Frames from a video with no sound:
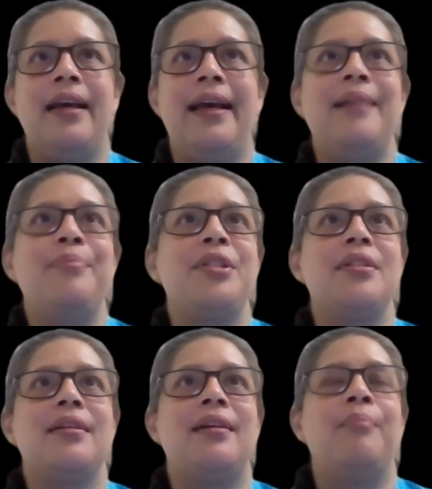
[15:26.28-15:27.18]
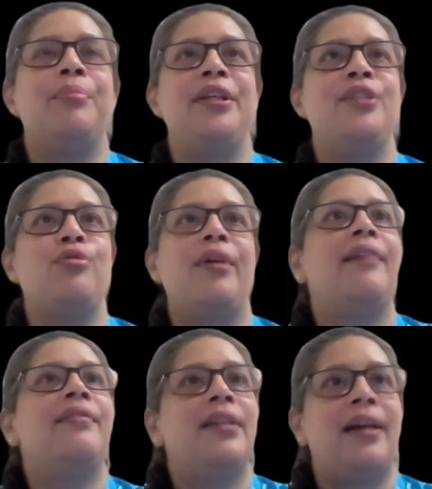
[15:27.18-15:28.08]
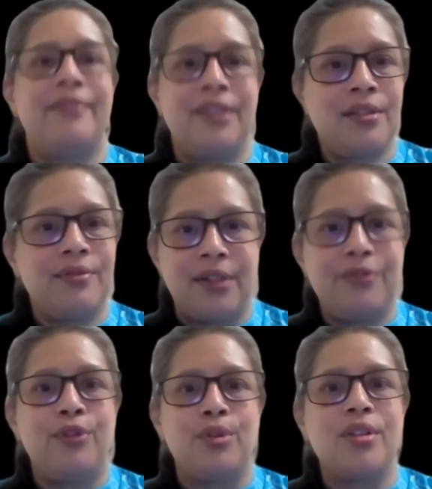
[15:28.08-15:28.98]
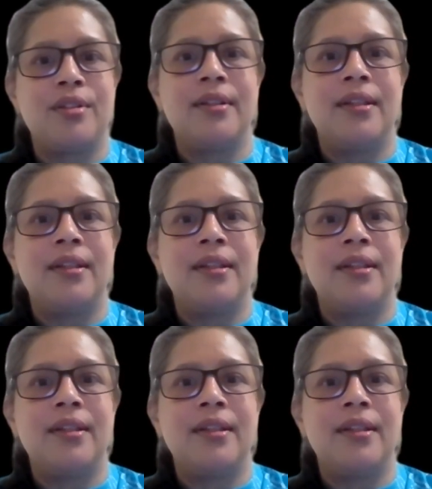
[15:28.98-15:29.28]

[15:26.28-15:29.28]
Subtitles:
helps companies to have a diverse workforce.